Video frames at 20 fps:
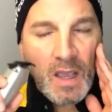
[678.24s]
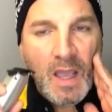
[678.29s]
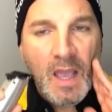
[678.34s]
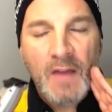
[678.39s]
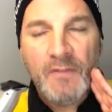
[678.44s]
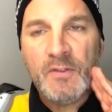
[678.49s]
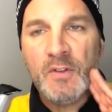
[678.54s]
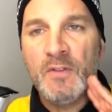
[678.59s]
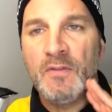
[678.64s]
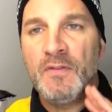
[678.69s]

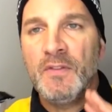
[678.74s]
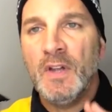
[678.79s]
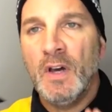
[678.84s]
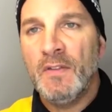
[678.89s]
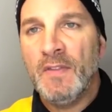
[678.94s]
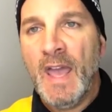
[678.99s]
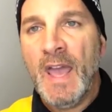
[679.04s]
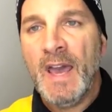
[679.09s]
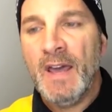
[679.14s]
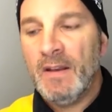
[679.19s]
After you've
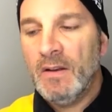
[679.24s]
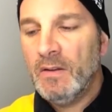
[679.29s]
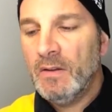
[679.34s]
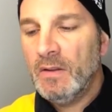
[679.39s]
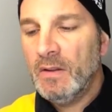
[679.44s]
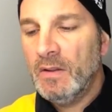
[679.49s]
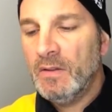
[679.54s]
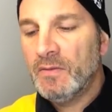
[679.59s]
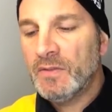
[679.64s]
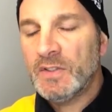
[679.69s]
done that,
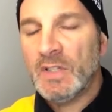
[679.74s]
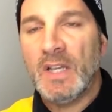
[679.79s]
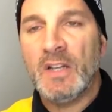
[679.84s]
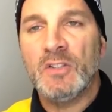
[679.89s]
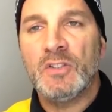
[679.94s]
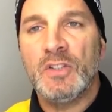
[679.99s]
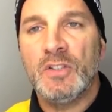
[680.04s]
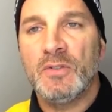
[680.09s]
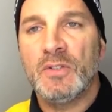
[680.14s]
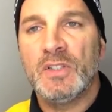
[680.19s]
you've set
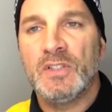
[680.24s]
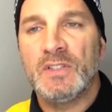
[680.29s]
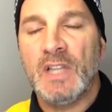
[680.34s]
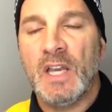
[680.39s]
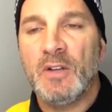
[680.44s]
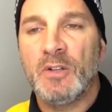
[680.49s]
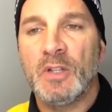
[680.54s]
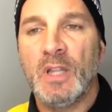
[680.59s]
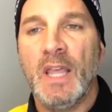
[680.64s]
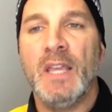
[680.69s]
it to your
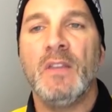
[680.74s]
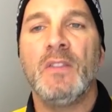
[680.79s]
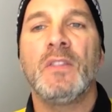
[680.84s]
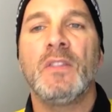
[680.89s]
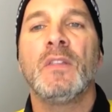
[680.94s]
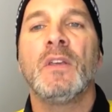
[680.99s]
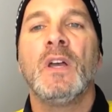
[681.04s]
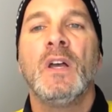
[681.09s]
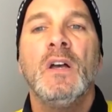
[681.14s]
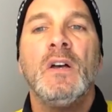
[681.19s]
desired
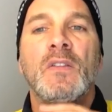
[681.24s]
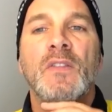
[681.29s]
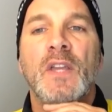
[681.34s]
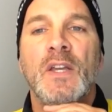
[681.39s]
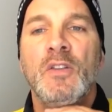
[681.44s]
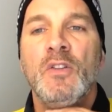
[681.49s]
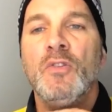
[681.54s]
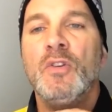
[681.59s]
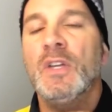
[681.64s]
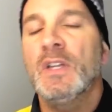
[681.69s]
length,
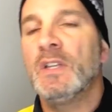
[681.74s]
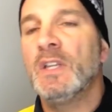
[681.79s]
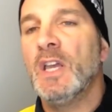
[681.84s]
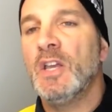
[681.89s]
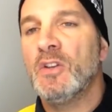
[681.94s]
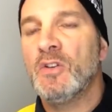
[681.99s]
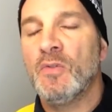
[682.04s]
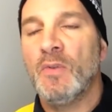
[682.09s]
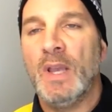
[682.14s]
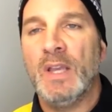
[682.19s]
then you can
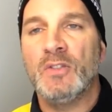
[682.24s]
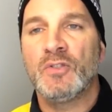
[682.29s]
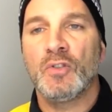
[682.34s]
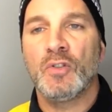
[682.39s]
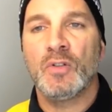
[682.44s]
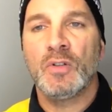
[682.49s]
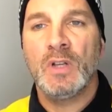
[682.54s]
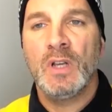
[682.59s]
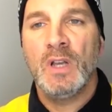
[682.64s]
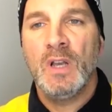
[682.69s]
get your
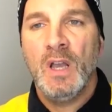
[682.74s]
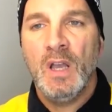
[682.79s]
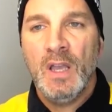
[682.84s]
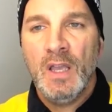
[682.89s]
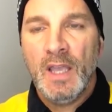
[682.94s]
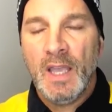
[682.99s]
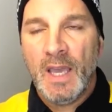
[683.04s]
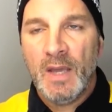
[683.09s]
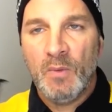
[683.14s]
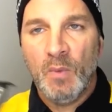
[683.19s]
razor
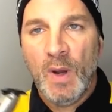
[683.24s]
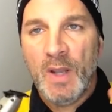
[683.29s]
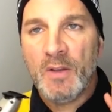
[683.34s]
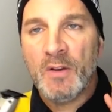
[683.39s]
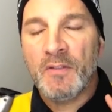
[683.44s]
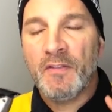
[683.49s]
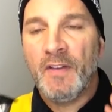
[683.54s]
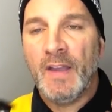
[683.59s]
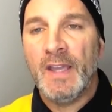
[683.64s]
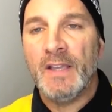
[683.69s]
and wet your
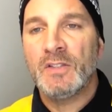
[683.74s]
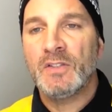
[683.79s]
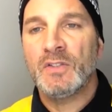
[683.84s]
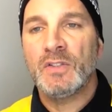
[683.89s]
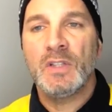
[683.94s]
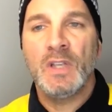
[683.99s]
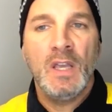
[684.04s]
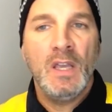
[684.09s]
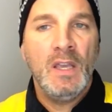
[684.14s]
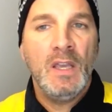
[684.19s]

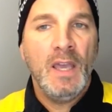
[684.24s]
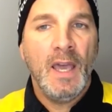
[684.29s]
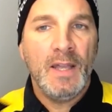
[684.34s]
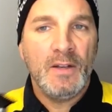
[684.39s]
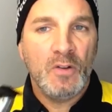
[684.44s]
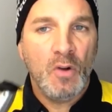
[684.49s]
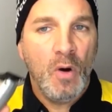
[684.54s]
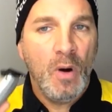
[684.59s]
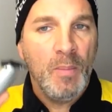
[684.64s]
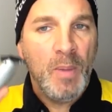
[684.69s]
face
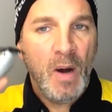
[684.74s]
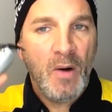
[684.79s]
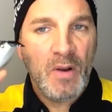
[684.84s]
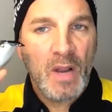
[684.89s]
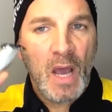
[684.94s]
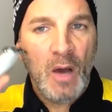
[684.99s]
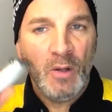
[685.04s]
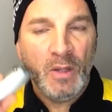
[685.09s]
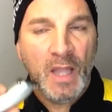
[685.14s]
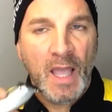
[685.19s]
and go about
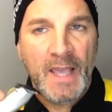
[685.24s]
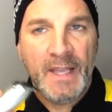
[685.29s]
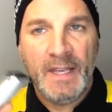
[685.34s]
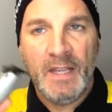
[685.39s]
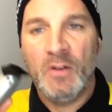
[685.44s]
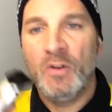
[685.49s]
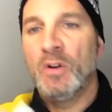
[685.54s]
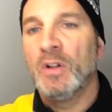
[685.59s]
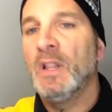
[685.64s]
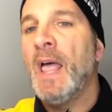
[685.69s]

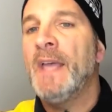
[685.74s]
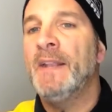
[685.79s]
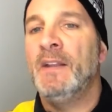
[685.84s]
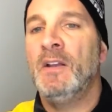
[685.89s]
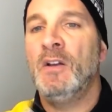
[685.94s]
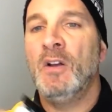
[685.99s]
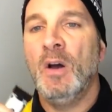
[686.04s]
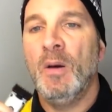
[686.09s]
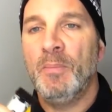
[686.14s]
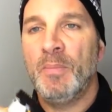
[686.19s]
outlining or
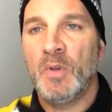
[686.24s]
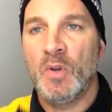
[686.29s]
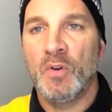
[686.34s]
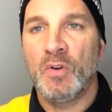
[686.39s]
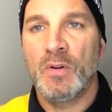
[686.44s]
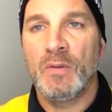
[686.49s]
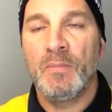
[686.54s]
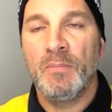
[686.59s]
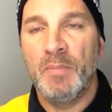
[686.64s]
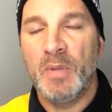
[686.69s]
lining up your
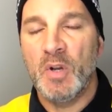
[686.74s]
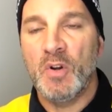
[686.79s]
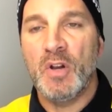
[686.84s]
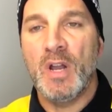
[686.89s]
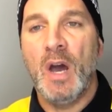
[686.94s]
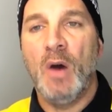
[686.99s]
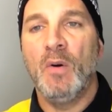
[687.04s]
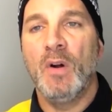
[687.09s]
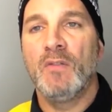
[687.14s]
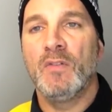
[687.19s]
beard
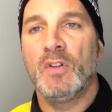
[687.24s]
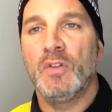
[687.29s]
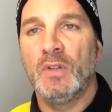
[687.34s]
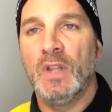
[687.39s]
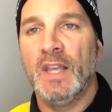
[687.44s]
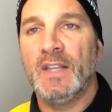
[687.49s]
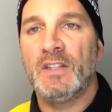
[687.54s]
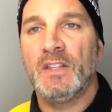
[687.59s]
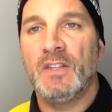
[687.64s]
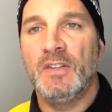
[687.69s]
however you'd
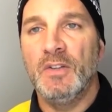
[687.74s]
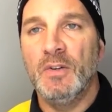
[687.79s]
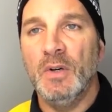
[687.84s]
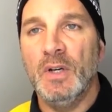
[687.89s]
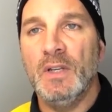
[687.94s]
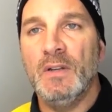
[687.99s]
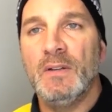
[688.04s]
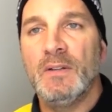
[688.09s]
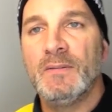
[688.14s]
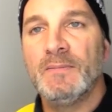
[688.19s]
like to do
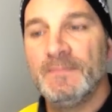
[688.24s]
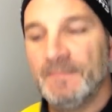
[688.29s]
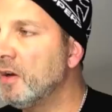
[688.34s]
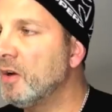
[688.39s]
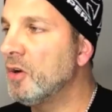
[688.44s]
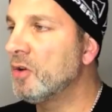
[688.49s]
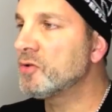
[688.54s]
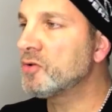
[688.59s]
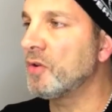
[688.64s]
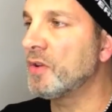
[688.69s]
it.
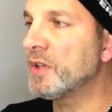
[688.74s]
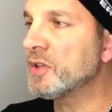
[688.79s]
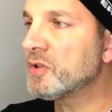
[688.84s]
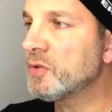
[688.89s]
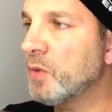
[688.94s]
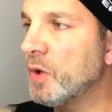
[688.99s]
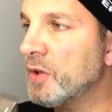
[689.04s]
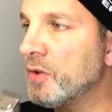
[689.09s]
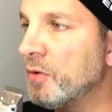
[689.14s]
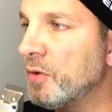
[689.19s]
So this
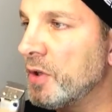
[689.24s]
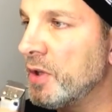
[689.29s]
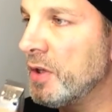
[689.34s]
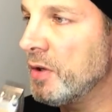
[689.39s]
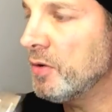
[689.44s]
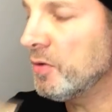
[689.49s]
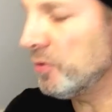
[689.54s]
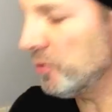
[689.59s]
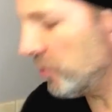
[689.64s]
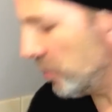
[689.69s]
is what you would
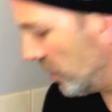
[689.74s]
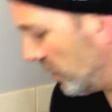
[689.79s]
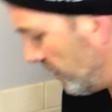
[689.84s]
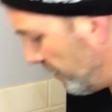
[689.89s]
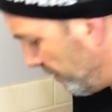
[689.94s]
use